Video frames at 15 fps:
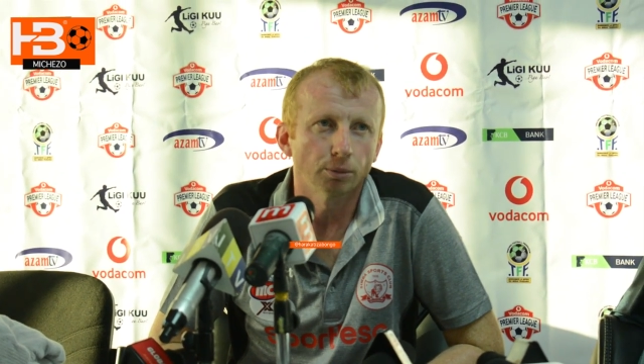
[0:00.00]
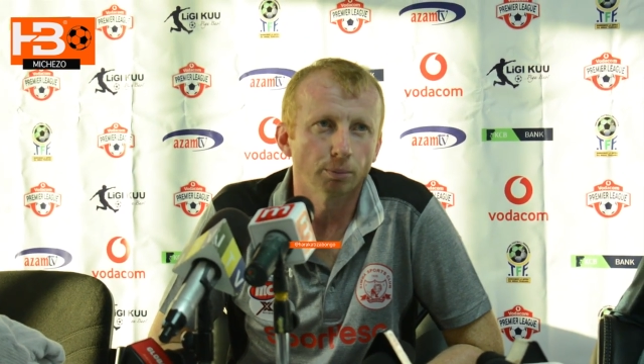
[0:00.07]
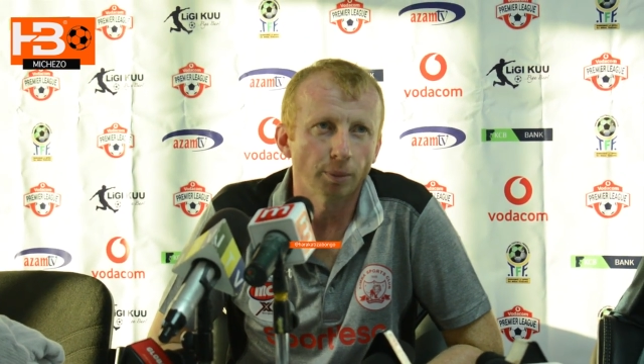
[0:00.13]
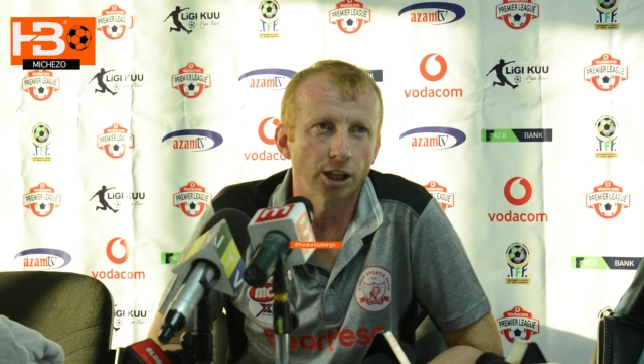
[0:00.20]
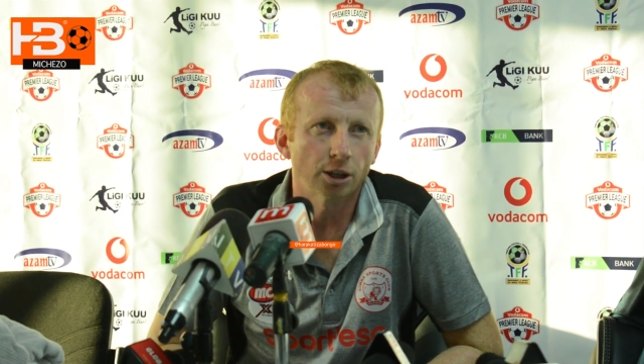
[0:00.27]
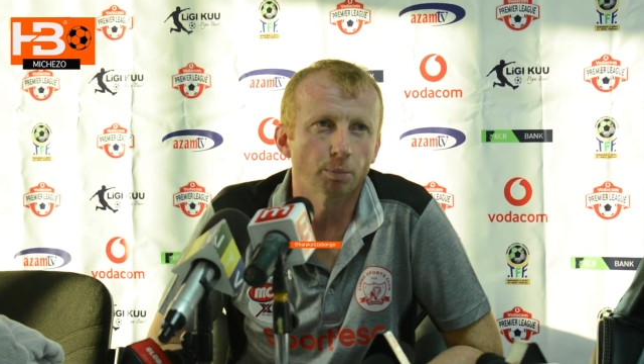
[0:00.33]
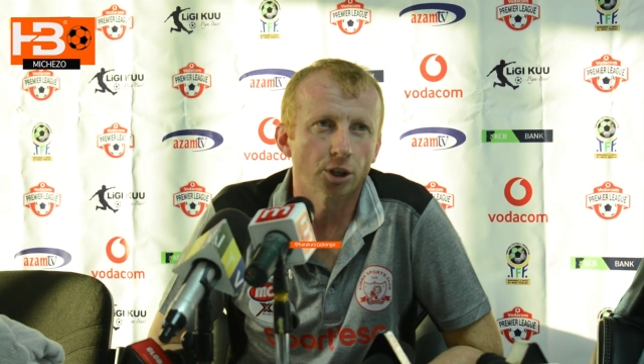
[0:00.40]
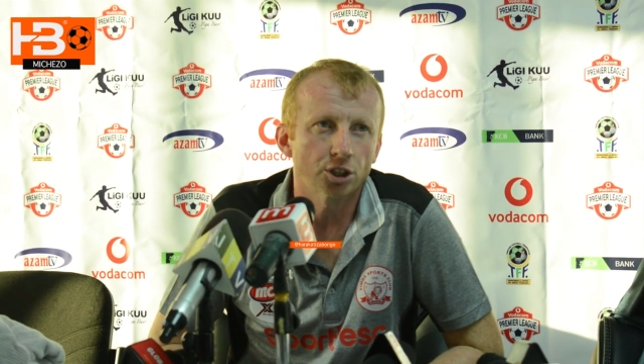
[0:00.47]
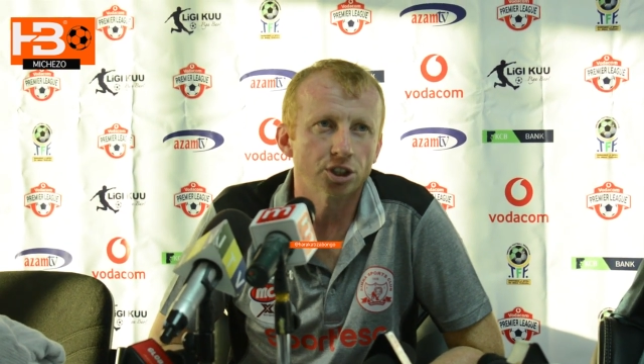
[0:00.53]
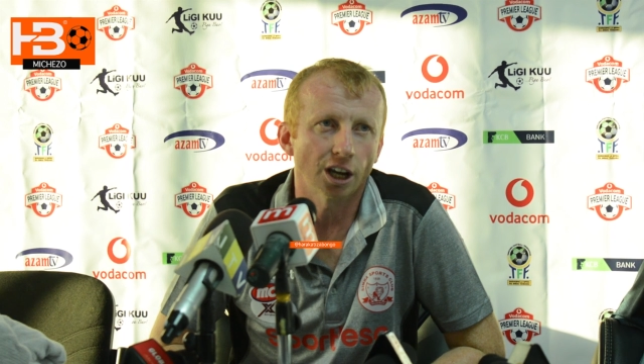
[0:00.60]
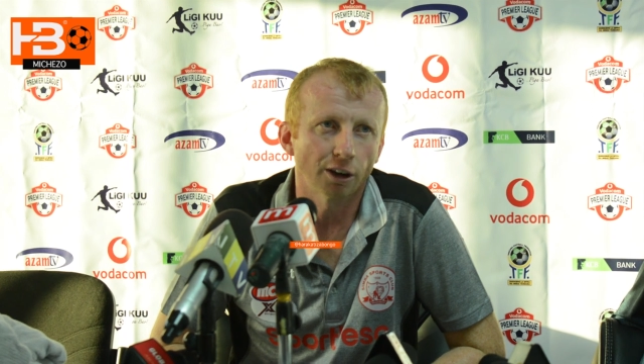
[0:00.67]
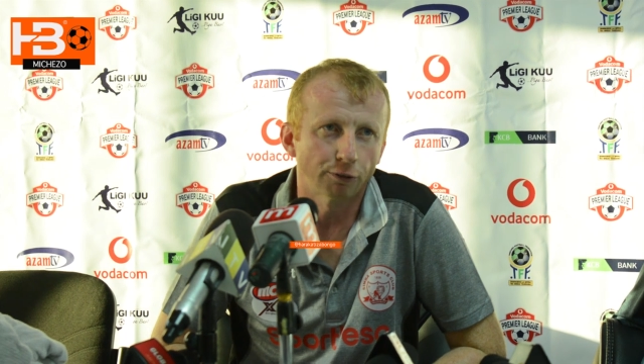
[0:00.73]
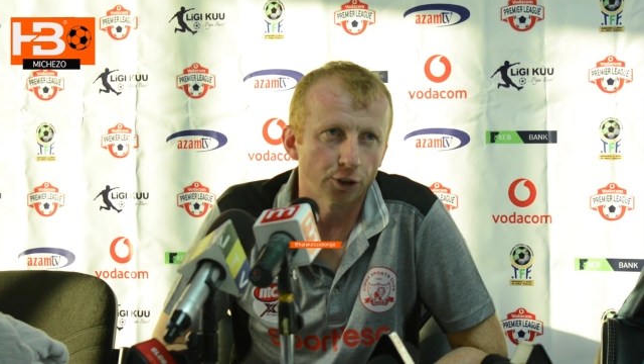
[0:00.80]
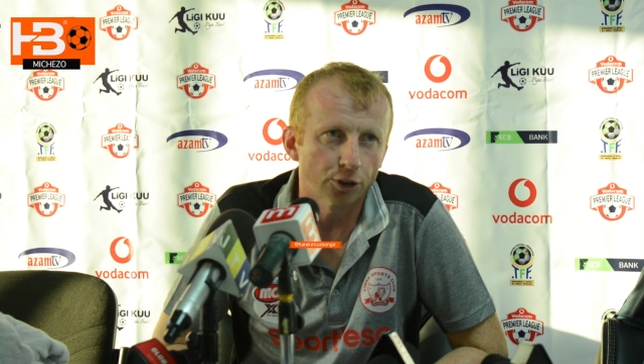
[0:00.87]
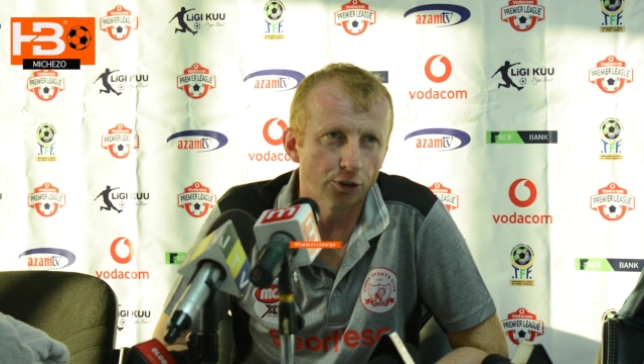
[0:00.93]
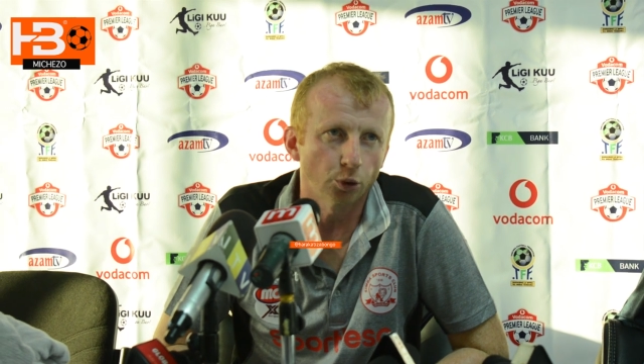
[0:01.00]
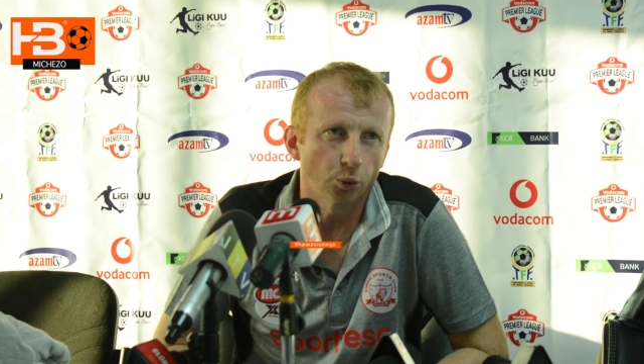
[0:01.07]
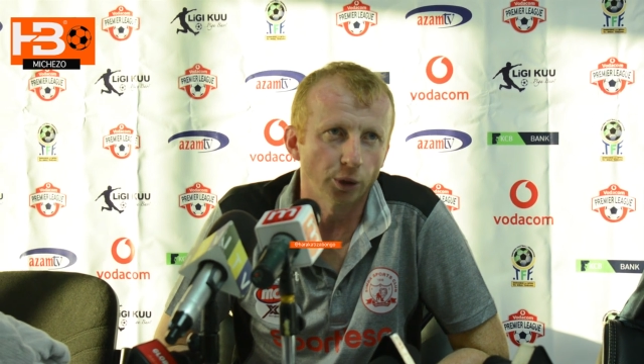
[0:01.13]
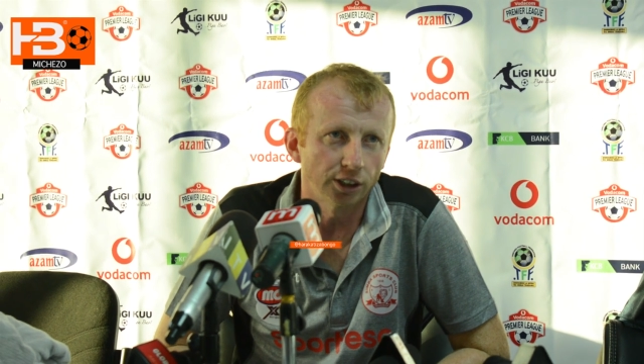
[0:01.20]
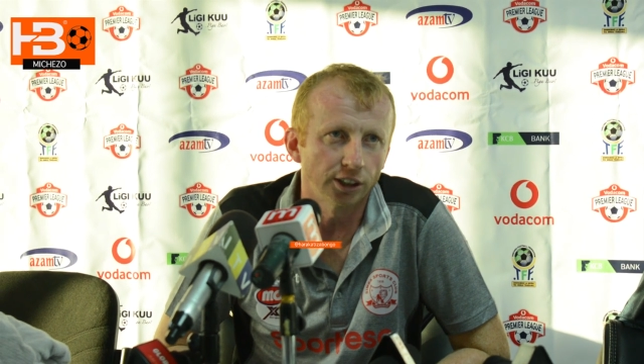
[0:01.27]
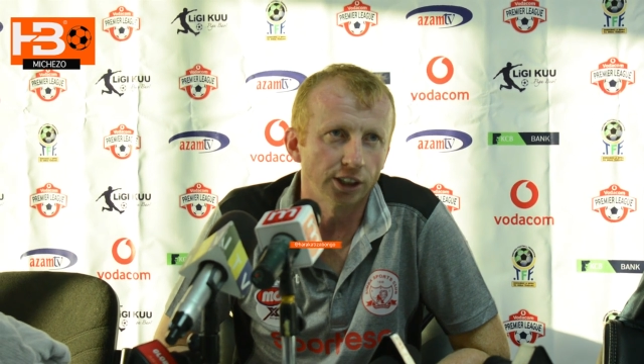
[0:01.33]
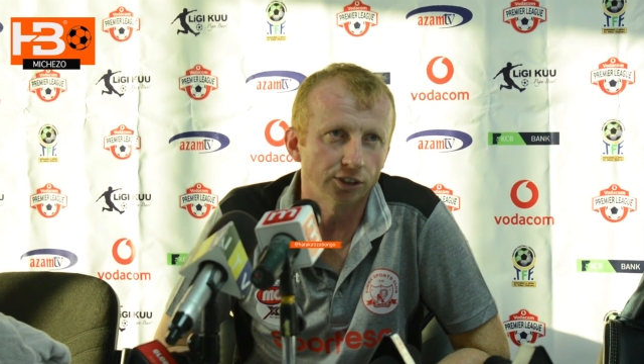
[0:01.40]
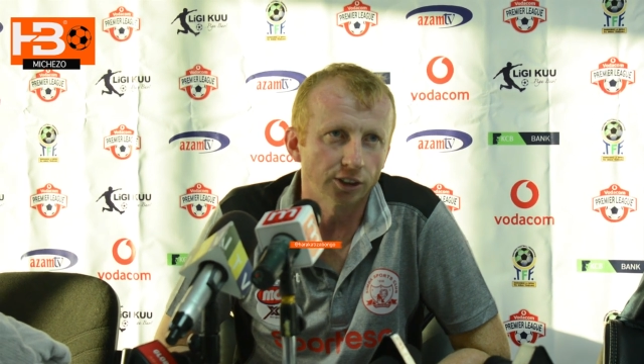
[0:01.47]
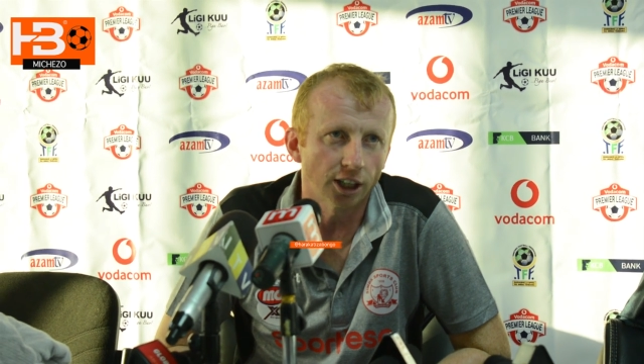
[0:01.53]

make much effort to win these